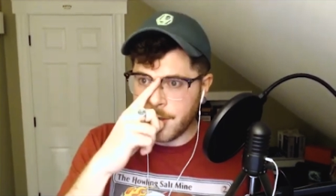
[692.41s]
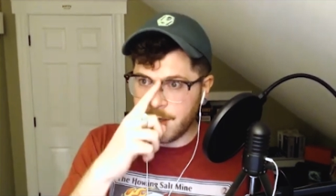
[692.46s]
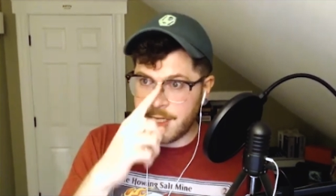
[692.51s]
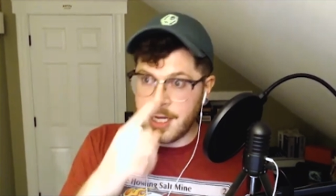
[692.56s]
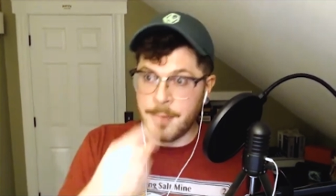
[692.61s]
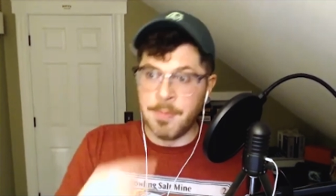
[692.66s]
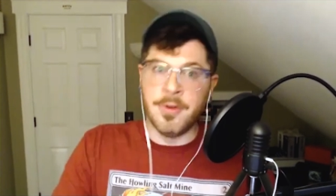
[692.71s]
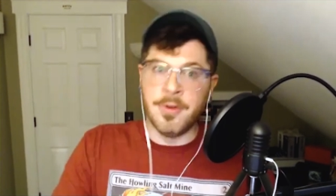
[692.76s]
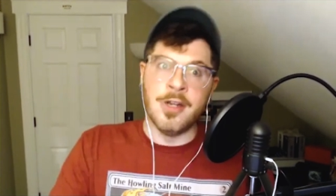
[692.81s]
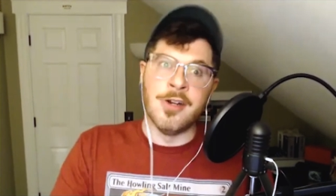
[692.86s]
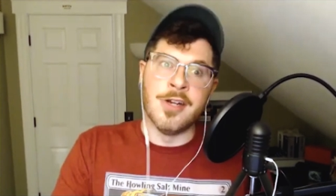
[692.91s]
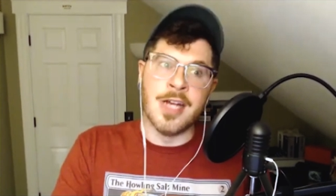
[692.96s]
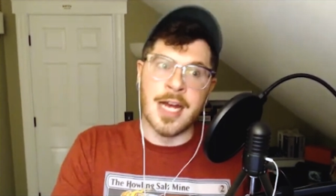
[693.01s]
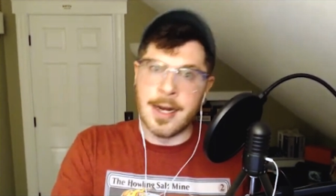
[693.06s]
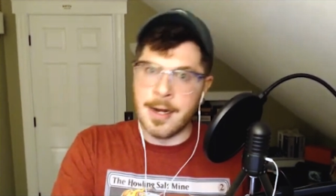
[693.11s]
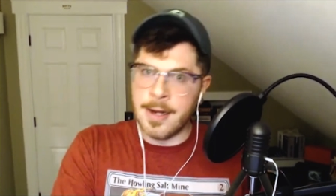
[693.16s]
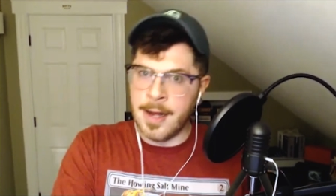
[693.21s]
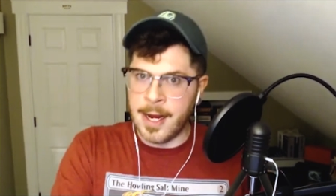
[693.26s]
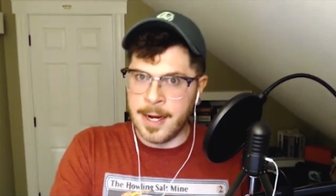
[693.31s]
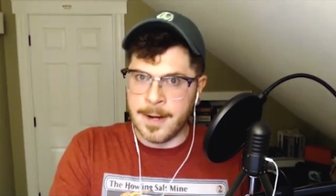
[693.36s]
So typically you're
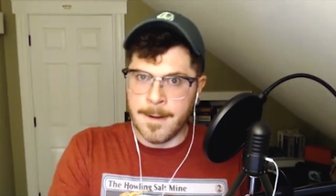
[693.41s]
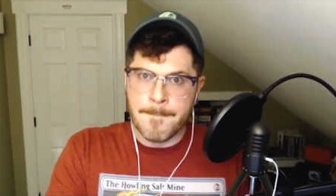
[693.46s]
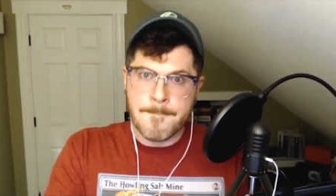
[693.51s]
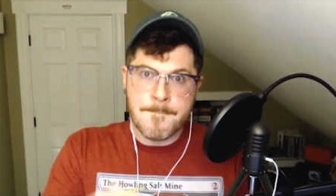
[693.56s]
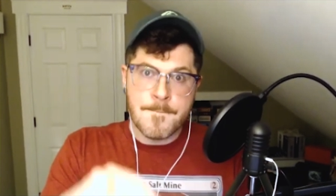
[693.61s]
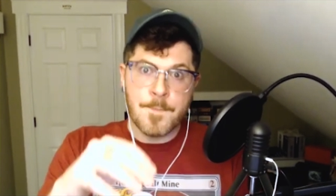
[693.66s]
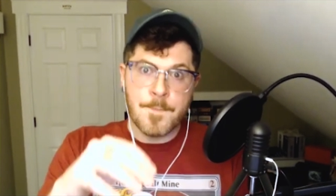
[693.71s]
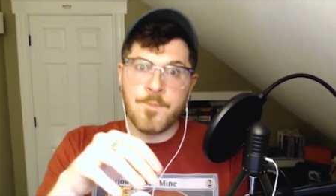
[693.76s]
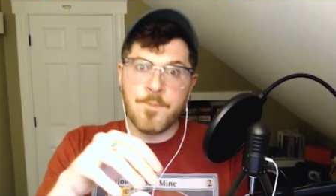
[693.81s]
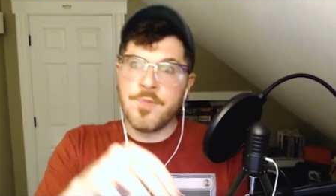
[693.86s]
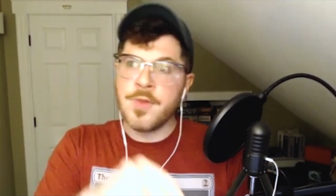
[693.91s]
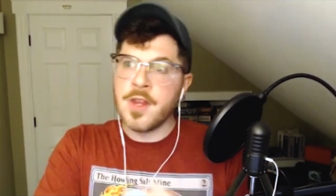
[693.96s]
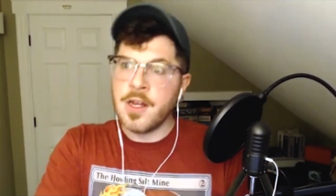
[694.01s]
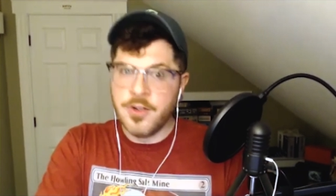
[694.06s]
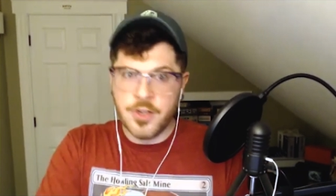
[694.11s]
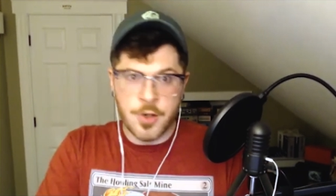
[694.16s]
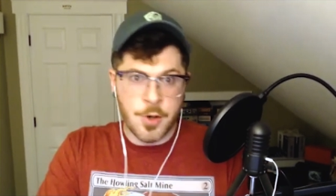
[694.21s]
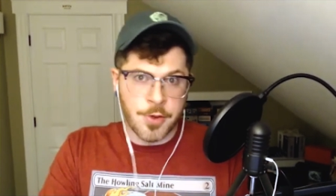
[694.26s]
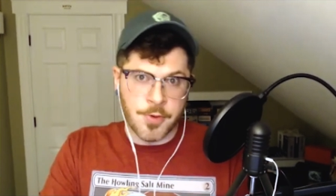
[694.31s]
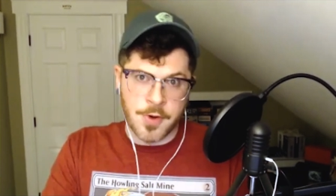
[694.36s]
getting like
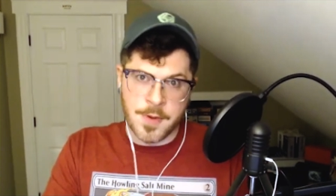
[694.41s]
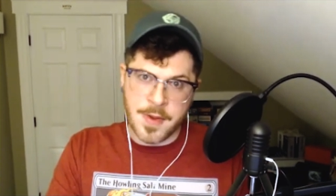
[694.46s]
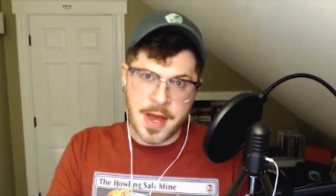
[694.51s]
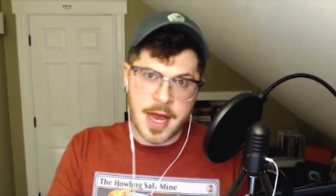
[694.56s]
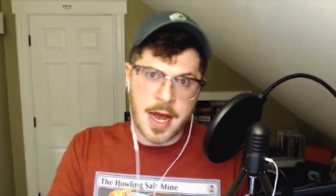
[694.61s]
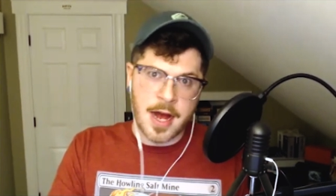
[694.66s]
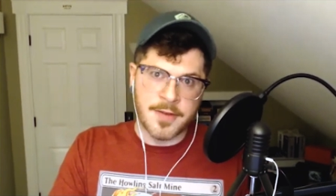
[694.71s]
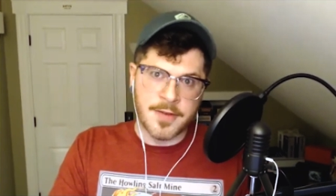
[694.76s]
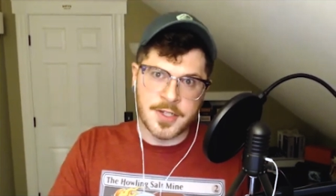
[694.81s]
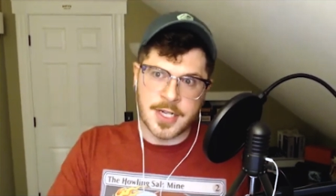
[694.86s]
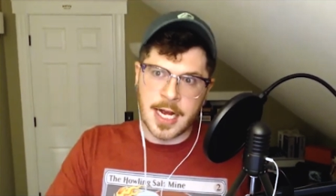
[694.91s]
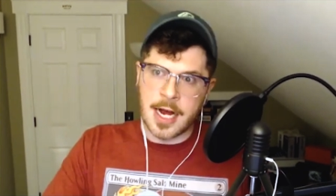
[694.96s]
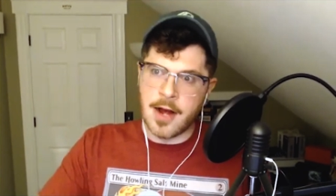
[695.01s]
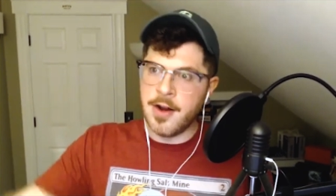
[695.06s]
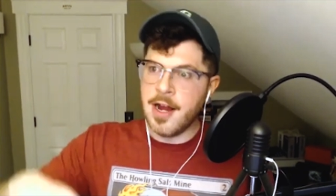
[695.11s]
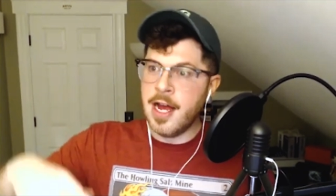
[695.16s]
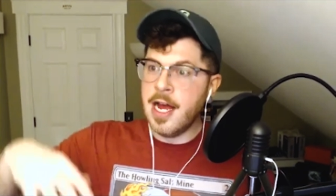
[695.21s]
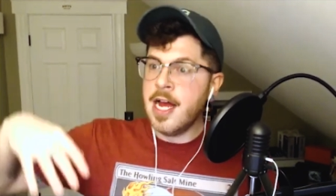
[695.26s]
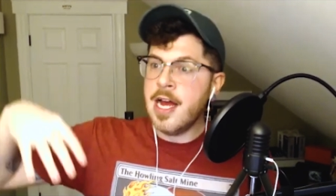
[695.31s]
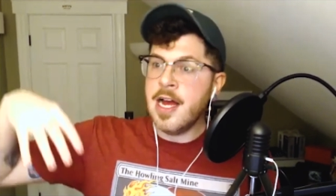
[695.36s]
2 to 3 payoffs out,
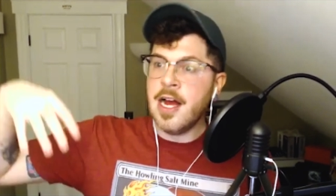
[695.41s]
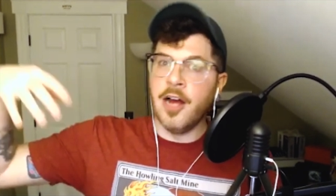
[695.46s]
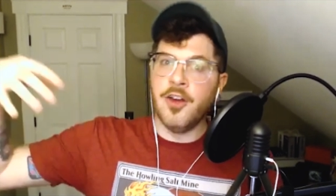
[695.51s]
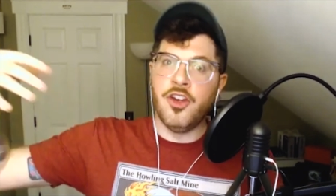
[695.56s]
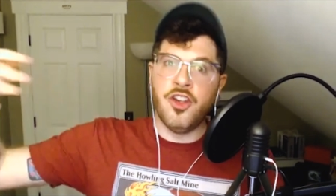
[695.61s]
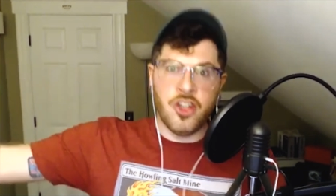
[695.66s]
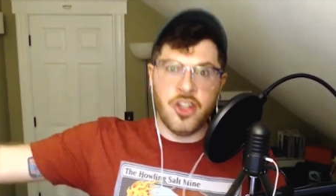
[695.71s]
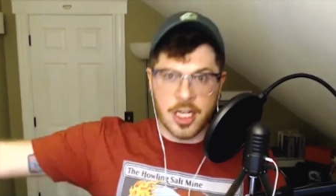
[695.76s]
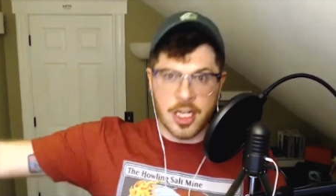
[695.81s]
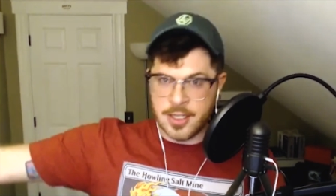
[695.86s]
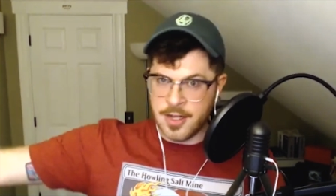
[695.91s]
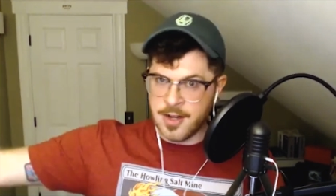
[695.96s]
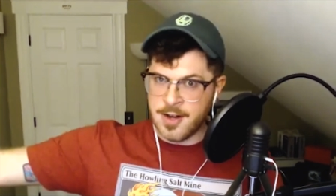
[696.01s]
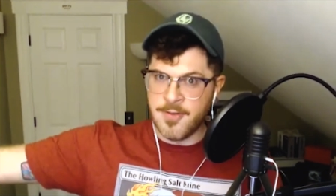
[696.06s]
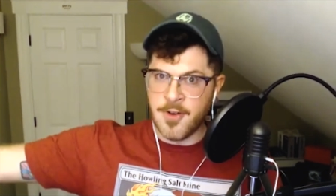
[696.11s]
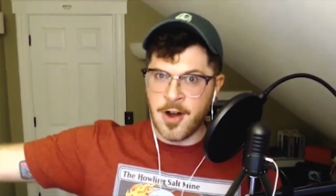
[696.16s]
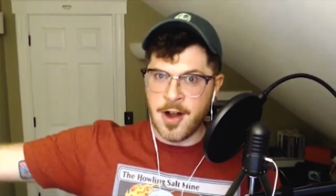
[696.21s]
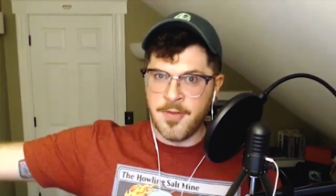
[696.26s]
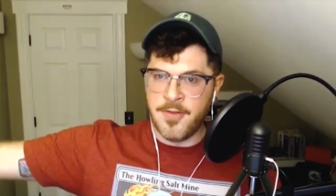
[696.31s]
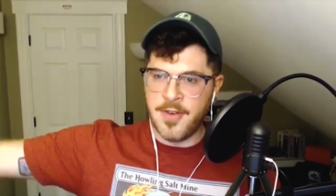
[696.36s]
a shit ton of
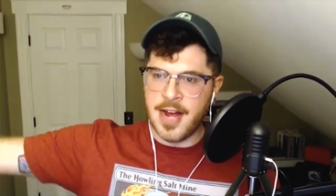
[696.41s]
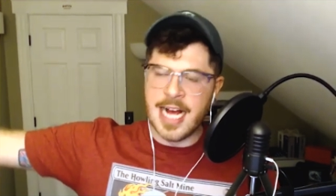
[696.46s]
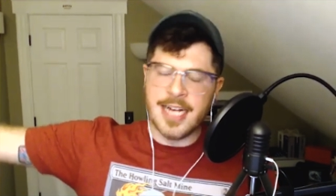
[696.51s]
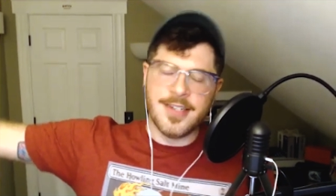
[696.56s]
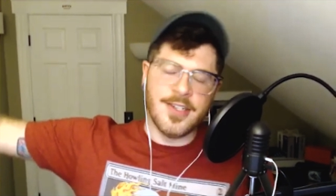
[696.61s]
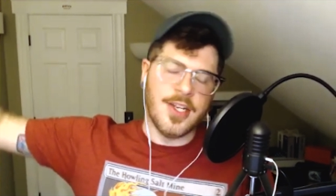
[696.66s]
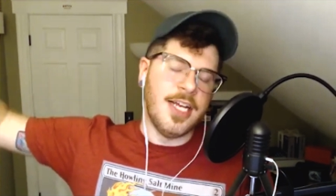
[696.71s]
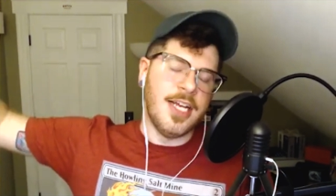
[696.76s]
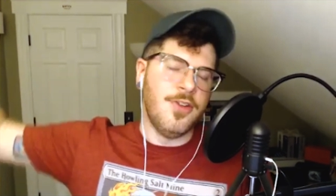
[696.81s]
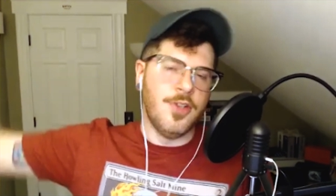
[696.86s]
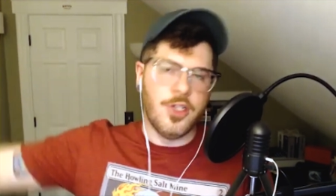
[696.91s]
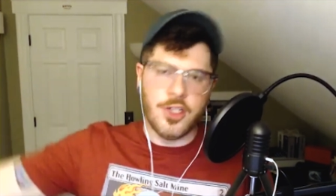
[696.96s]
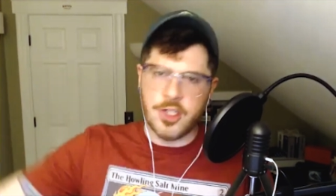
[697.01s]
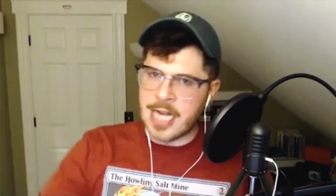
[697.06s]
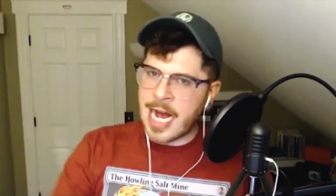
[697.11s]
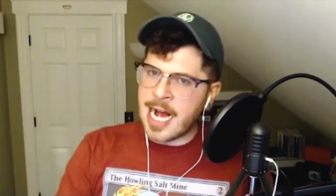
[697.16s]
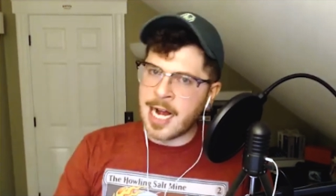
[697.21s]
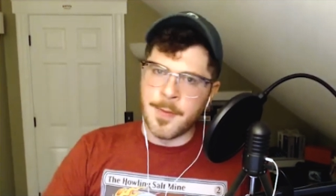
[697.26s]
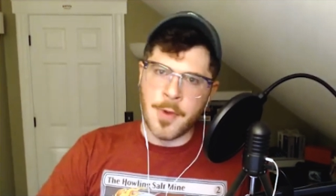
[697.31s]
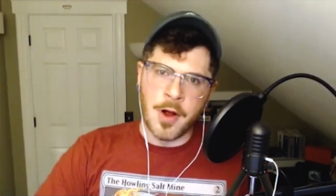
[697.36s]
artifacts, and you
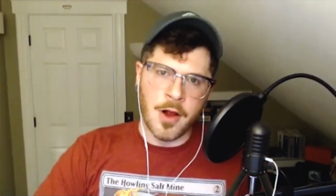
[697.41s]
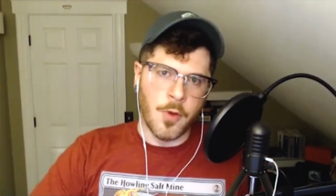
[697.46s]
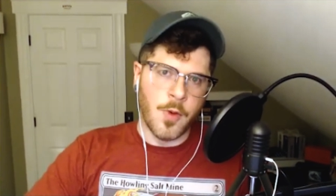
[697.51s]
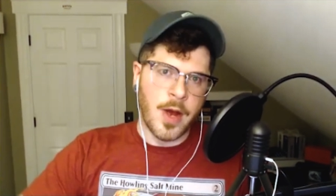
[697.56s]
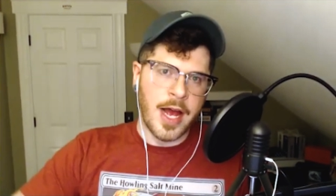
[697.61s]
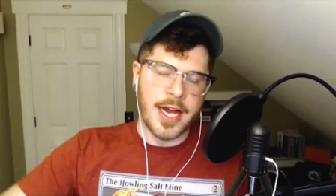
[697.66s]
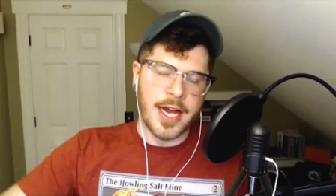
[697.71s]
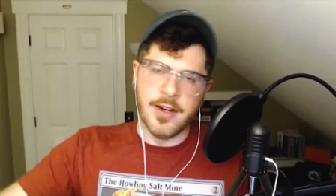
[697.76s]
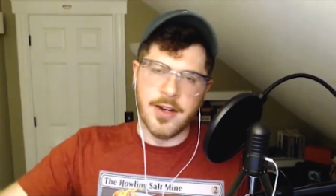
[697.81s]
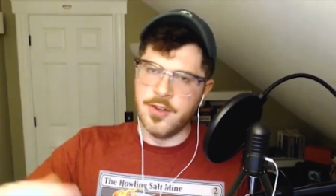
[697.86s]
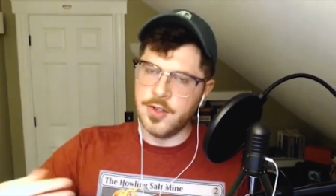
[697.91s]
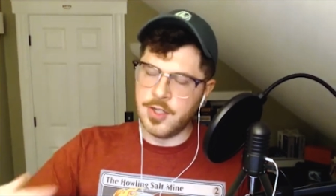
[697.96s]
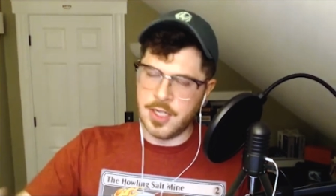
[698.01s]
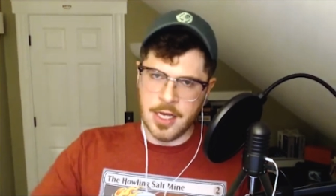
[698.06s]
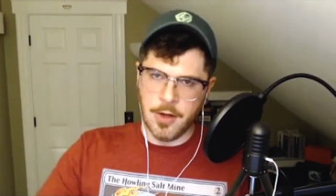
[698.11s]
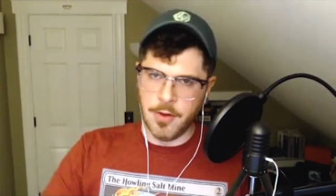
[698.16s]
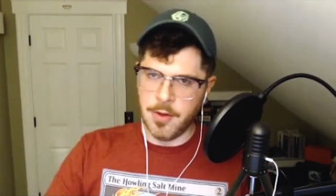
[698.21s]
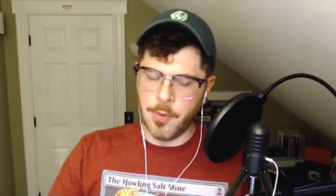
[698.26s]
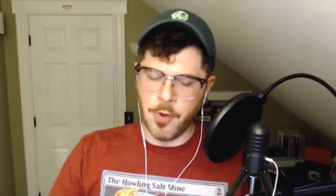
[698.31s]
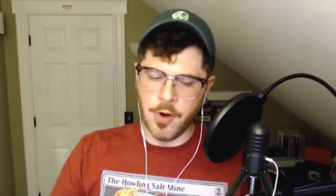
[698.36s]
sack them all away to just
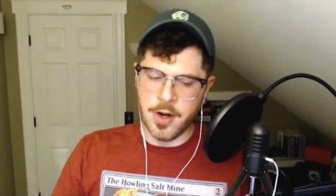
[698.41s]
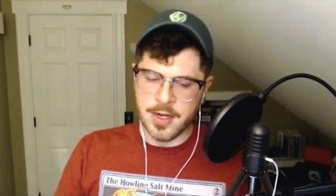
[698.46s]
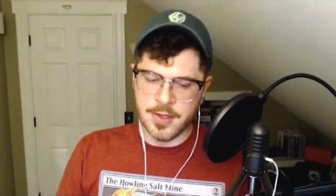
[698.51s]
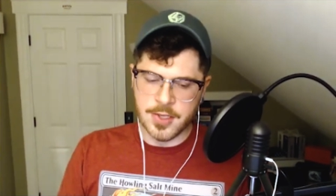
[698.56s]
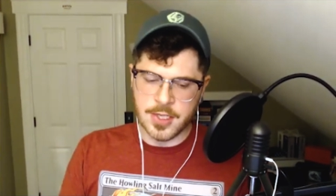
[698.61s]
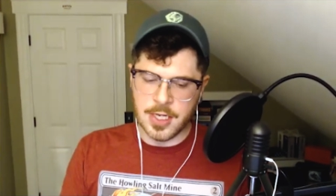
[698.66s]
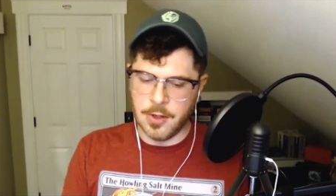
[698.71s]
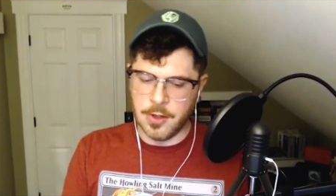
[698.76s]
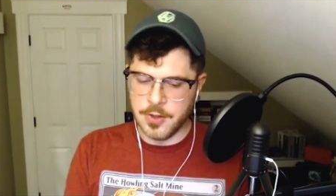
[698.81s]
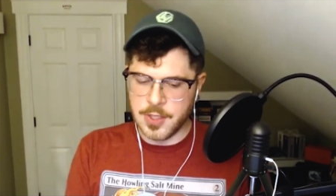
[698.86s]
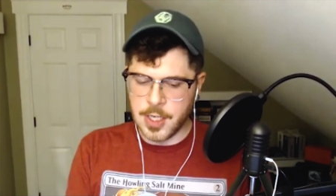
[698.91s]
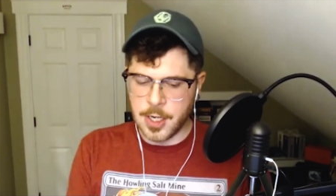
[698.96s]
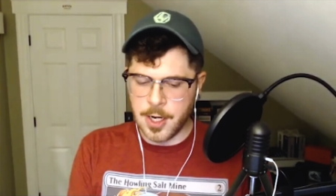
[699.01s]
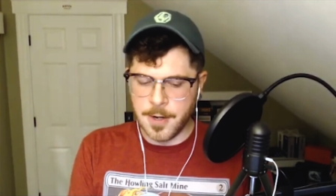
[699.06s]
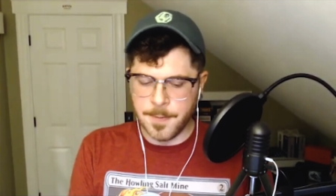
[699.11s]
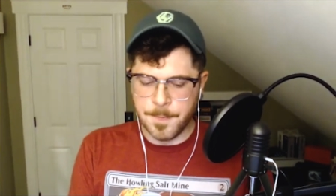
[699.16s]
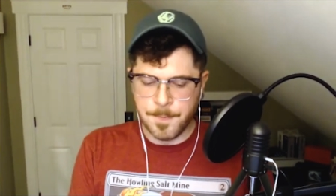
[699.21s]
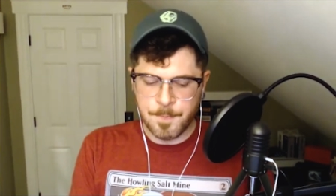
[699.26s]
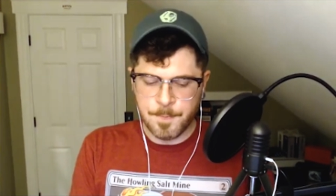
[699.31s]
kill the board in a single turn.